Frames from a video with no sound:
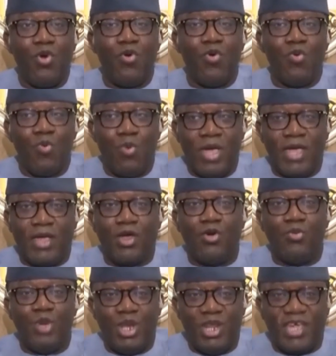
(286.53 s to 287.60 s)
we
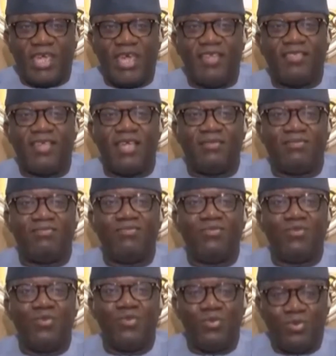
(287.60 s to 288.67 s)
communicated
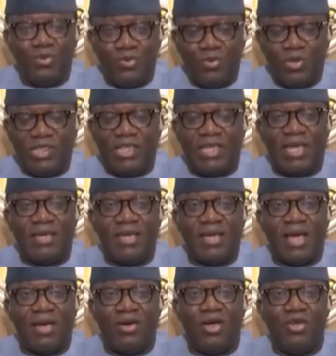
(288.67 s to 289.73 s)
with the
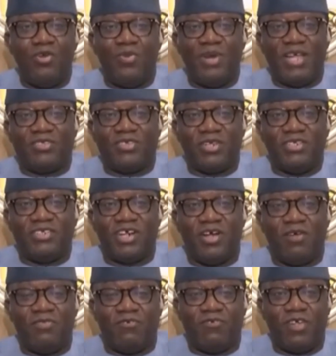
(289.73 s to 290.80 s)
Honorable Attorney
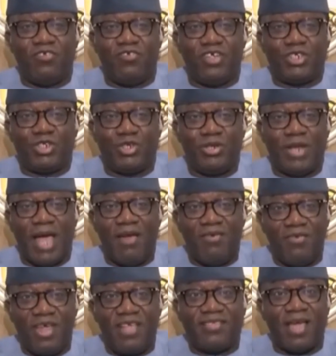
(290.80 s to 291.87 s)
General of the Federation
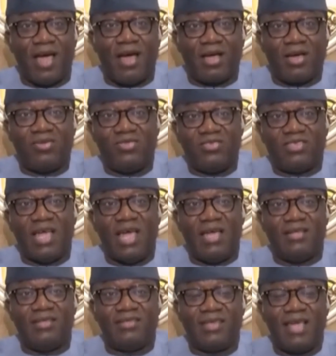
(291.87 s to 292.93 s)
and raised our
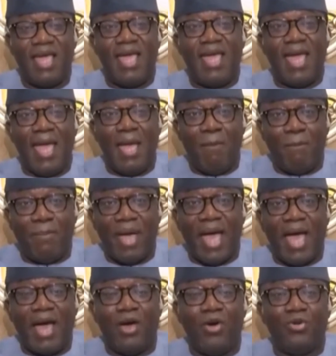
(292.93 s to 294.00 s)
concerns
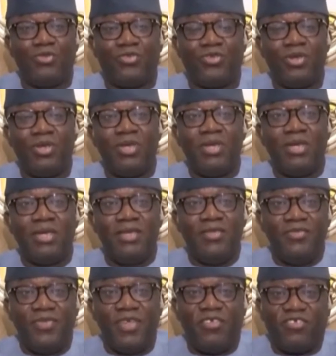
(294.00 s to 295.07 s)
about
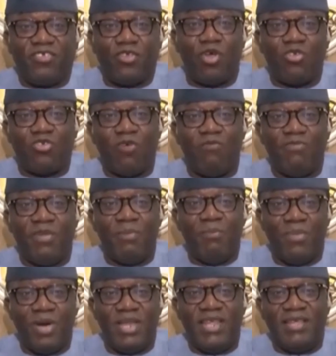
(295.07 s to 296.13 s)
the source of the
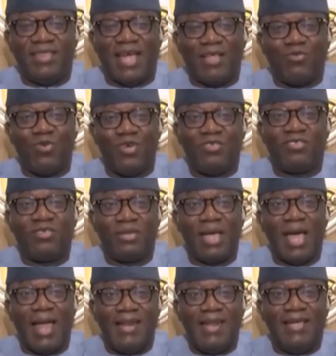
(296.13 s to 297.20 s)
money that was
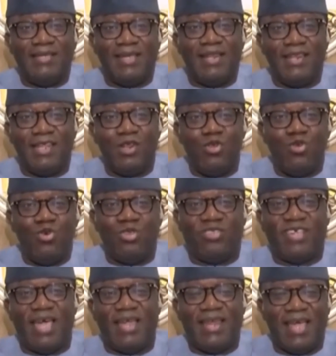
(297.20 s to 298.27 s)
allegedly
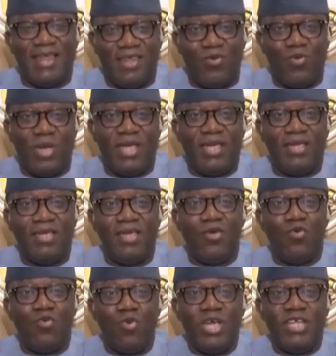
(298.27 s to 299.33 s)
looted anyway,
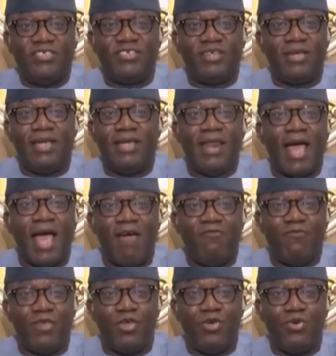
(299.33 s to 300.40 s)
which in our
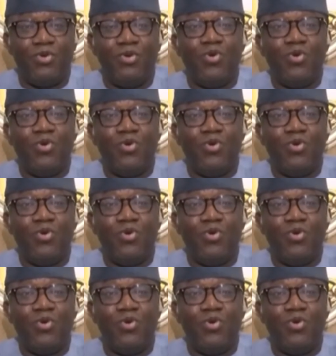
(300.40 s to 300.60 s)
view